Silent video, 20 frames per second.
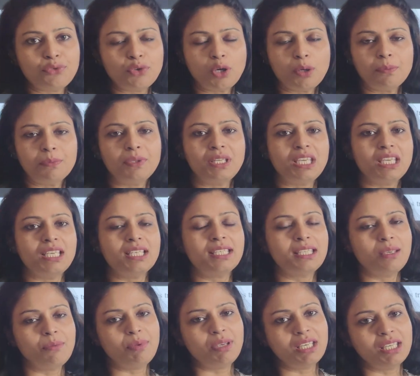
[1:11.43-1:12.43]
from the
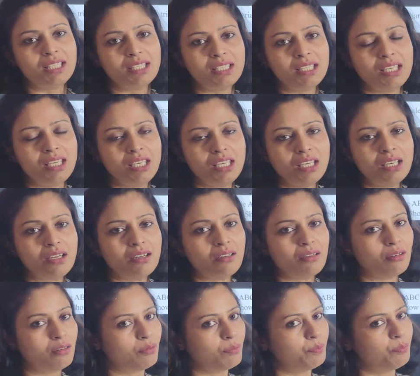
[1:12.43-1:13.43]
CBSE
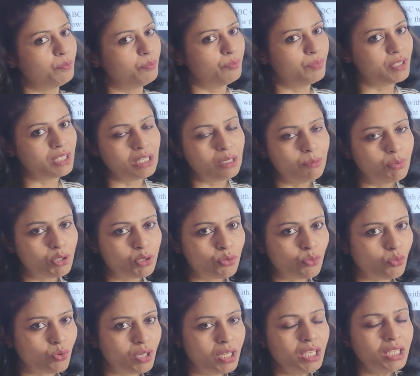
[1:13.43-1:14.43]
syllabus
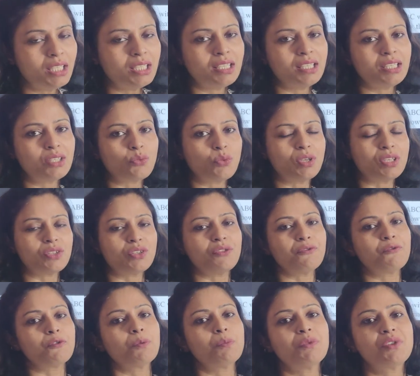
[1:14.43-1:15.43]
only. This is question
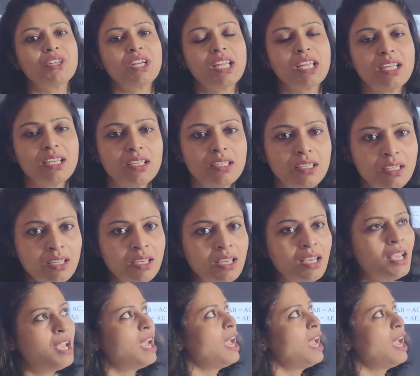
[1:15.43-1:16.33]
from triangle